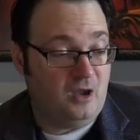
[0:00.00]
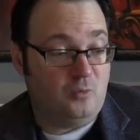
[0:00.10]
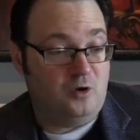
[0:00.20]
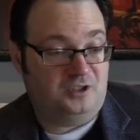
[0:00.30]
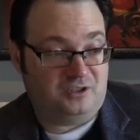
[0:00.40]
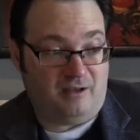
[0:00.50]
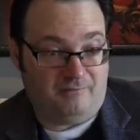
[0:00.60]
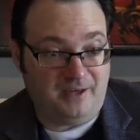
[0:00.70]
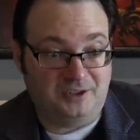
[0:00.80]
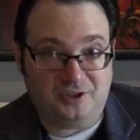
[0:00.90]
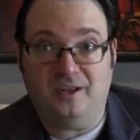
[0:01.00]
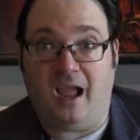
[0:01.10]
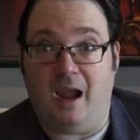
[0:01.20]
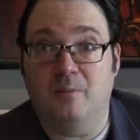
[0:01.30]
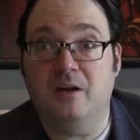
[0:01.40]
which eventually
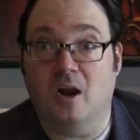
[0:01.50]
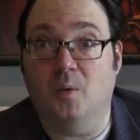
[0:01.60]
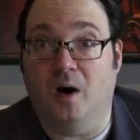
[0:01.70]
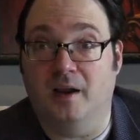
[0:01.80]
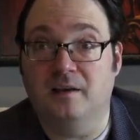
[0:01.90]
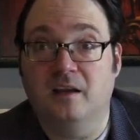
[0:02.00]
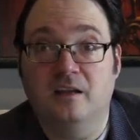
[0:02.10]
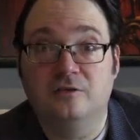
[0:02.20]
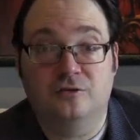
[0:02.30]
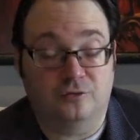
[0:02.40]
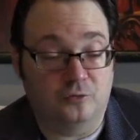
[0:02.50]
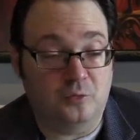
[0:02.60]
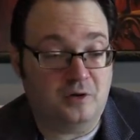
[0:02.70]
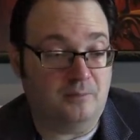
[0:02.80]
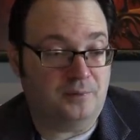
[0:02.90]
I would go on
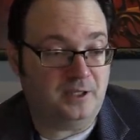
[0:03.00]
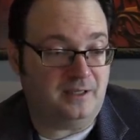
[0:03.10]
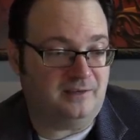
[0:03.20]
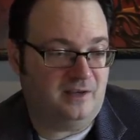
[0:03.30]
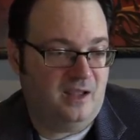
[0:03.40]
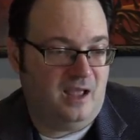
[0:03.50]
to complete.